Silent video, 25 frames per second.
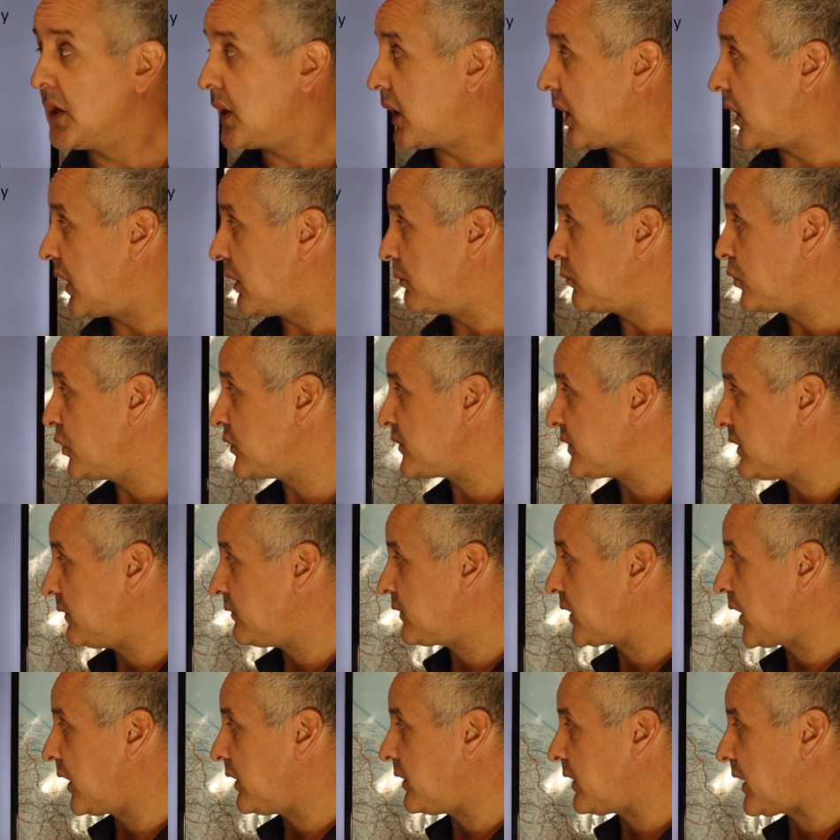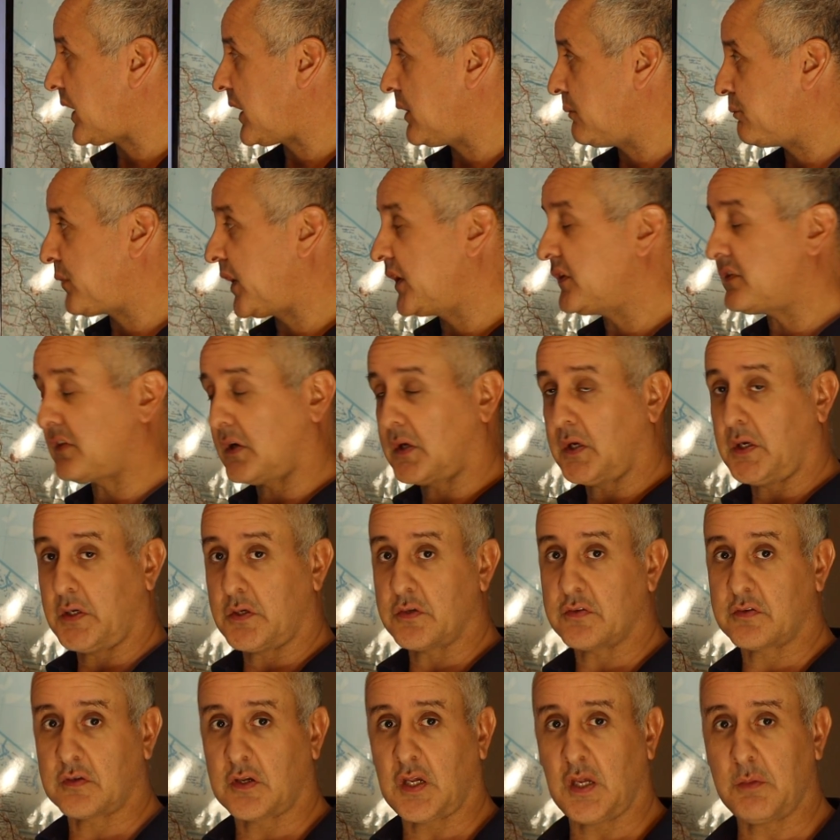Once you've done that, basically
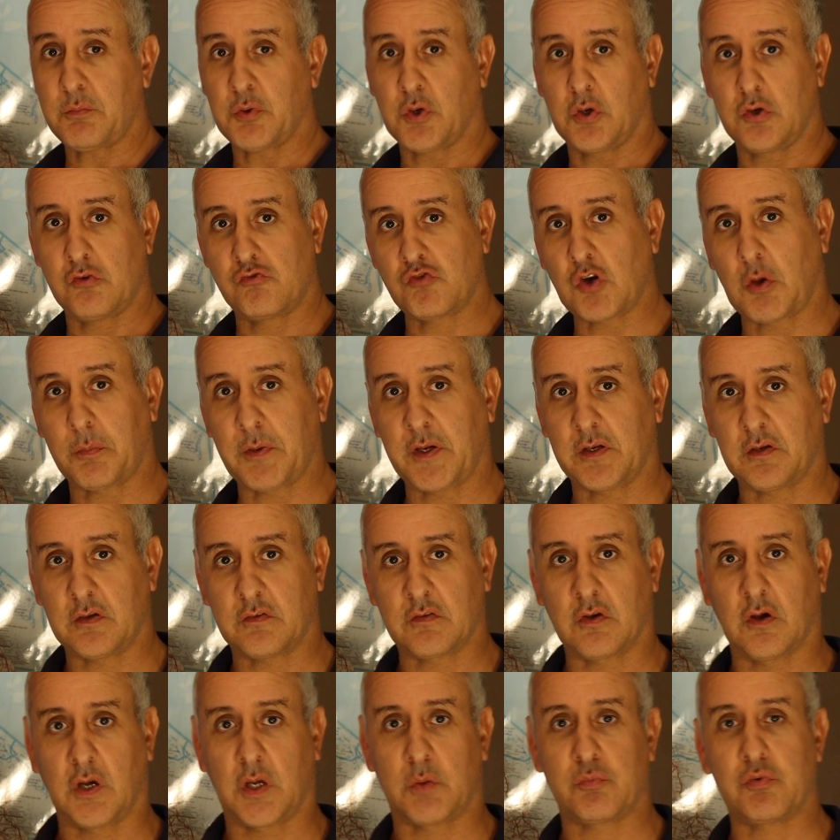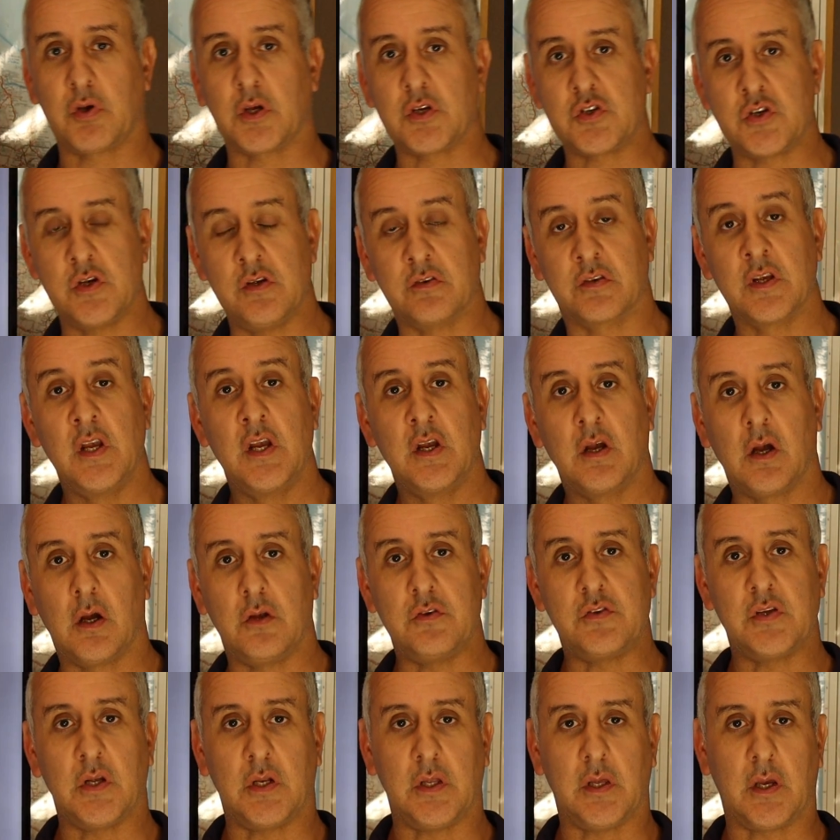just keep on dropping the tyre pressures
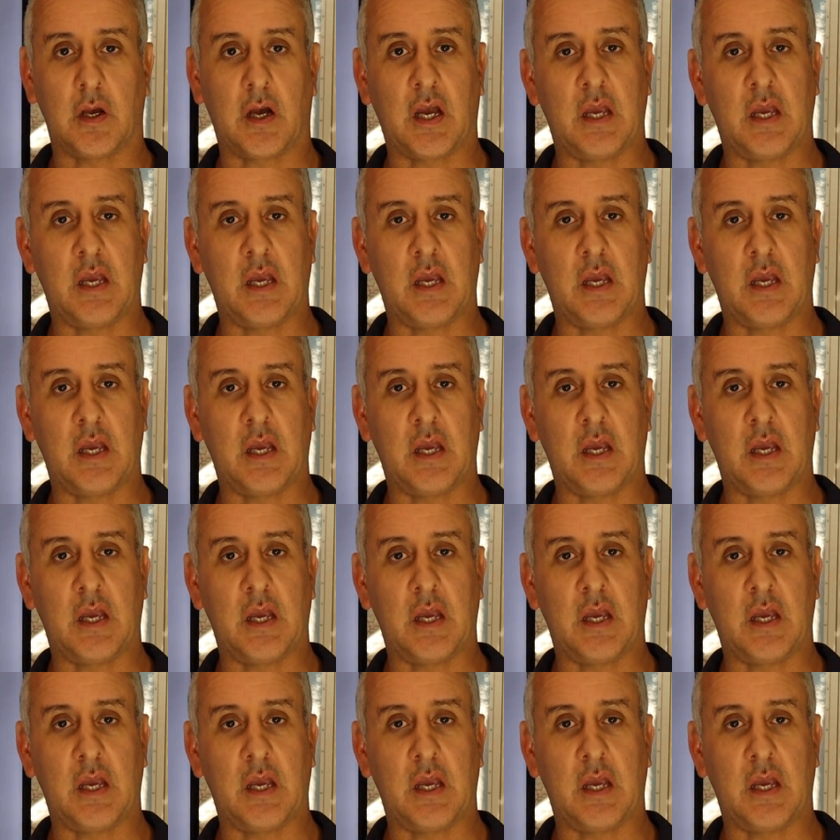until you're